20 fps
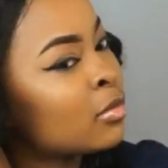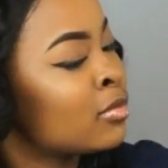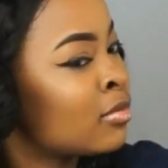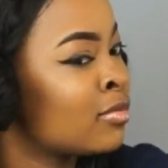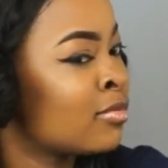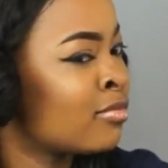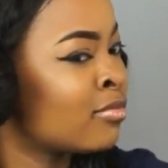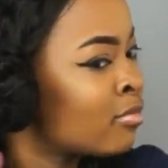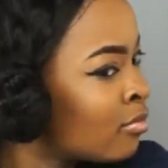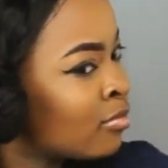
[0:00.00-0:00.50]
so you
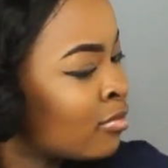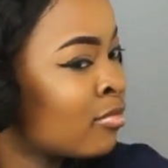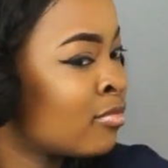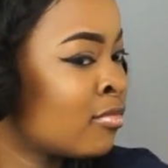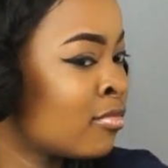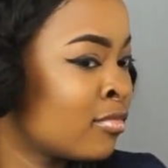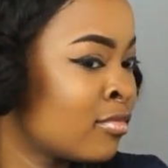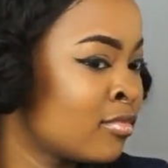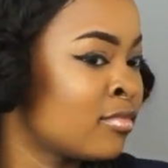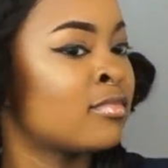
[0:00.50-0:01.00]
guys, now I'm
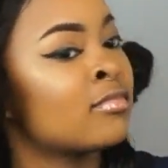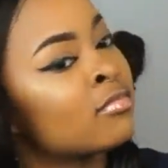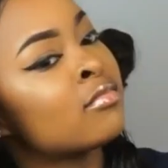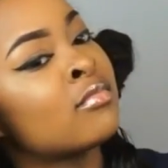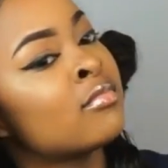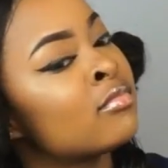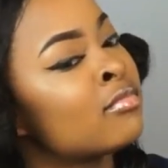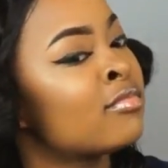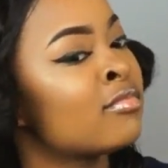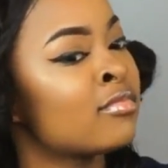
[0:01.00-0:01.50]
going to drench
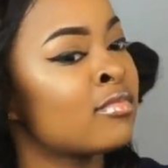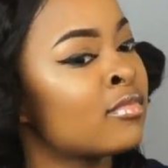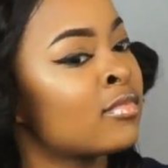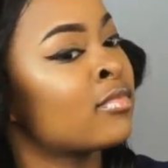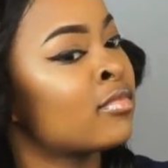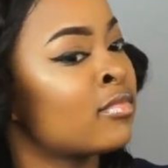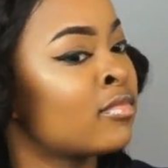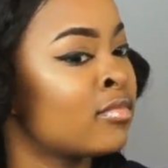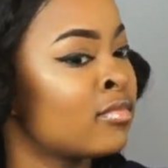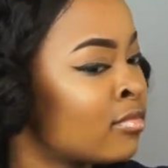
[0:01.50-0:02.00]
this section
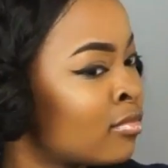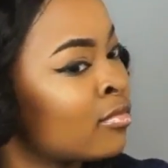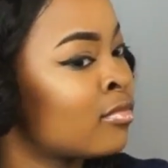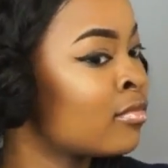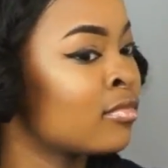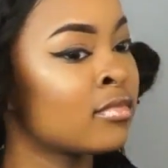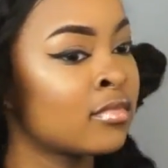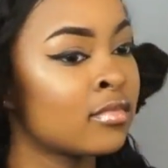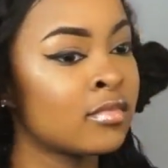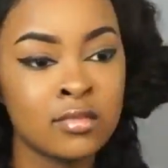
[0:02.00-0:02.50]
in water. I'm
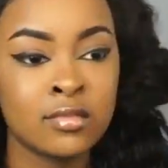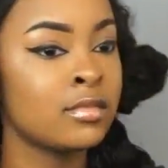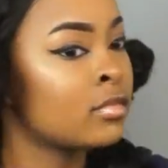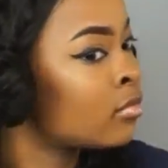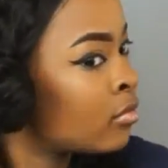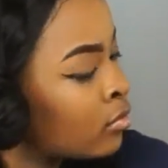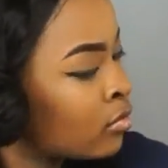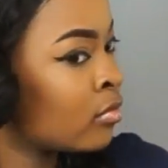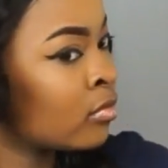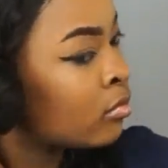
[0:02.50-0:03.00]
going to be doing the
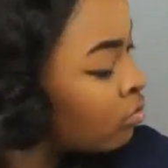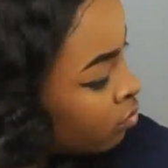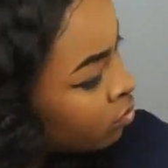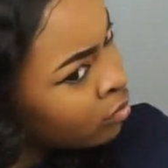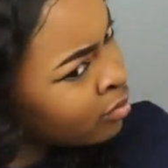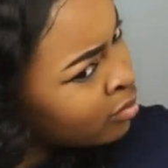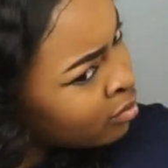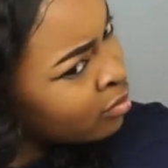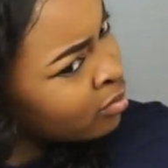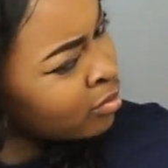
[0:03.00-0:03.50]
same
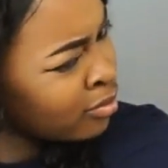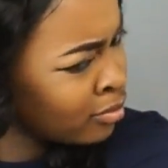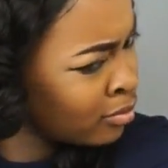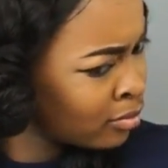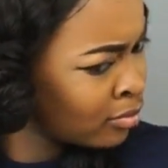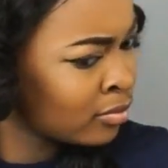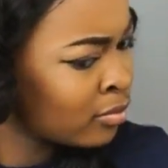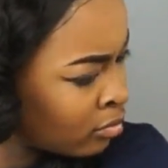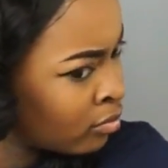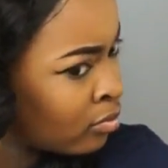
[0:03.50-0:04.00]
exact
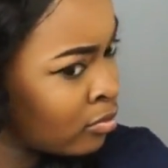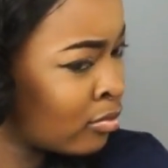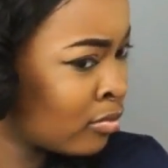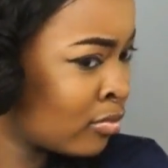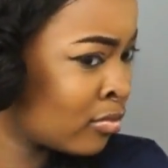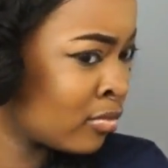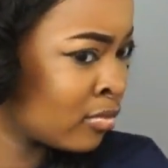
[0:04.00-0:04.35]
thing to